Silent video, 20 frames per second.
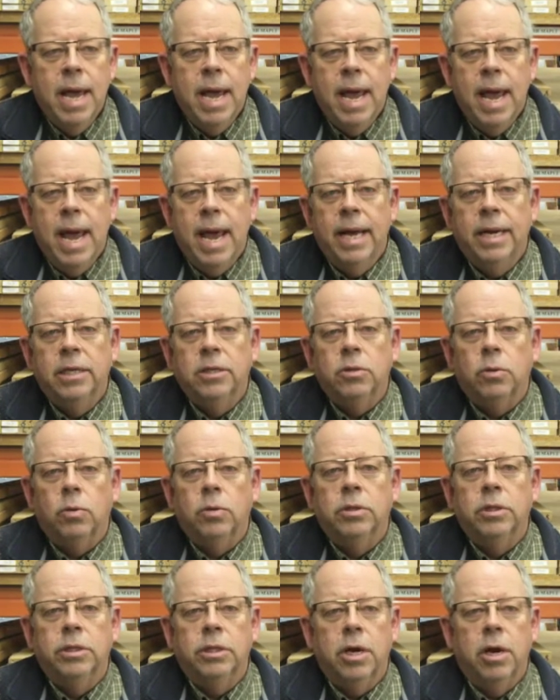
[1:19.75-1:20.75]
and as
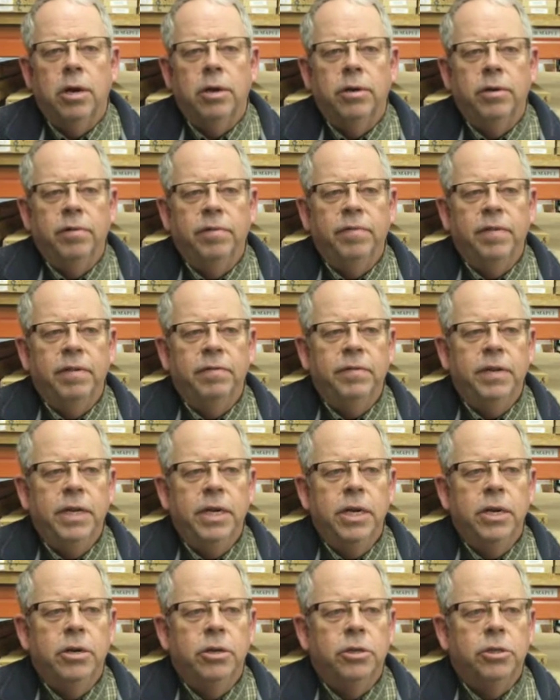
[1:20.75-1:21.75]
old as 150
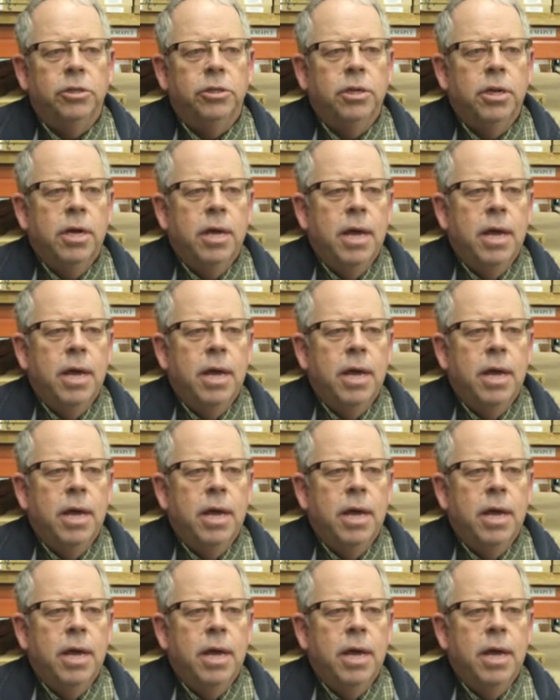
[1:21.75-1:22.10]
years.